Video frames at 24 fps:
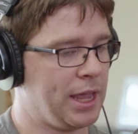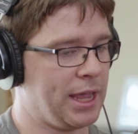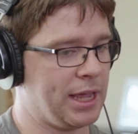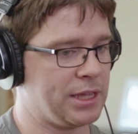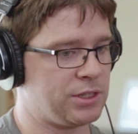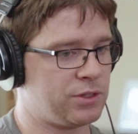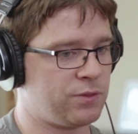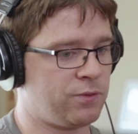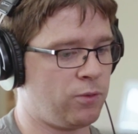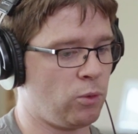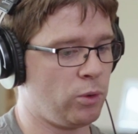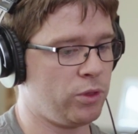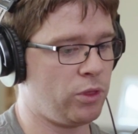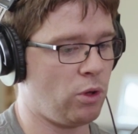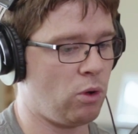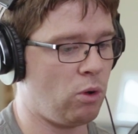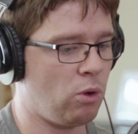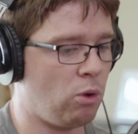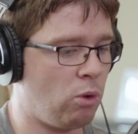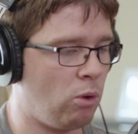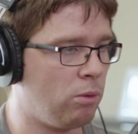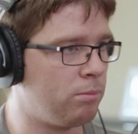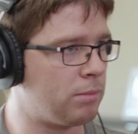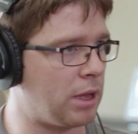It's for the
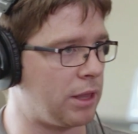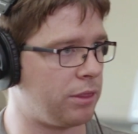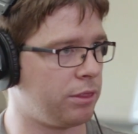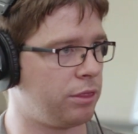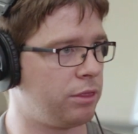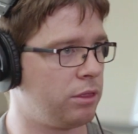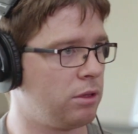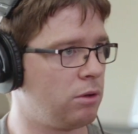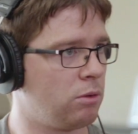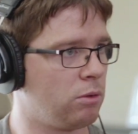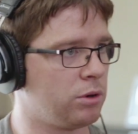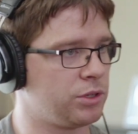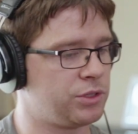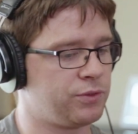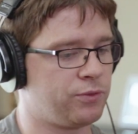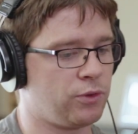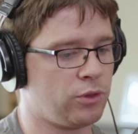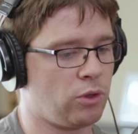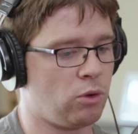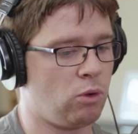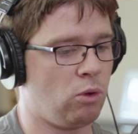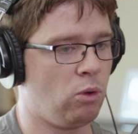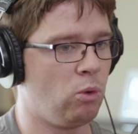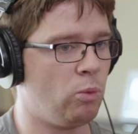whole month, or it's
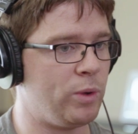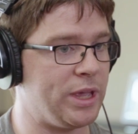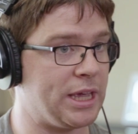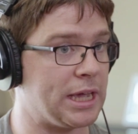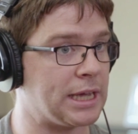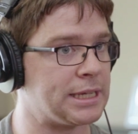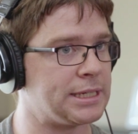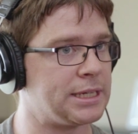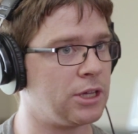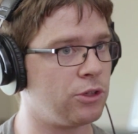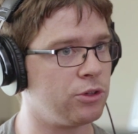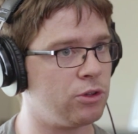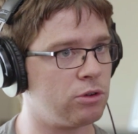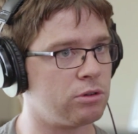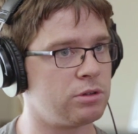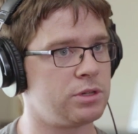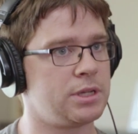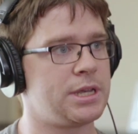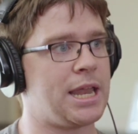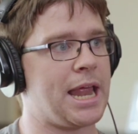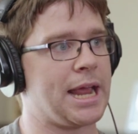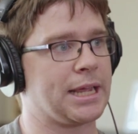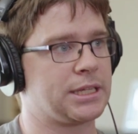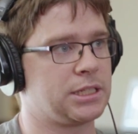for the whole week until your
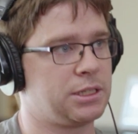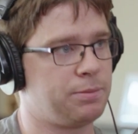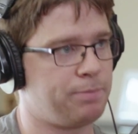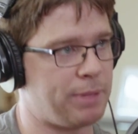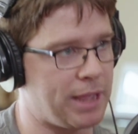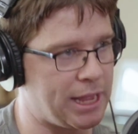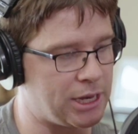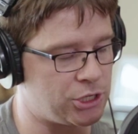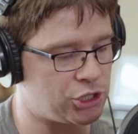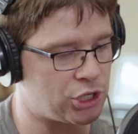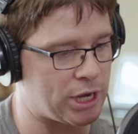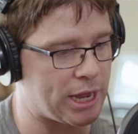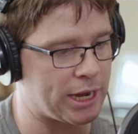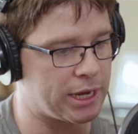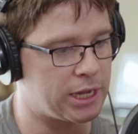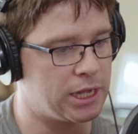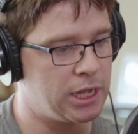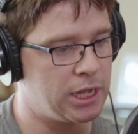next paycheck.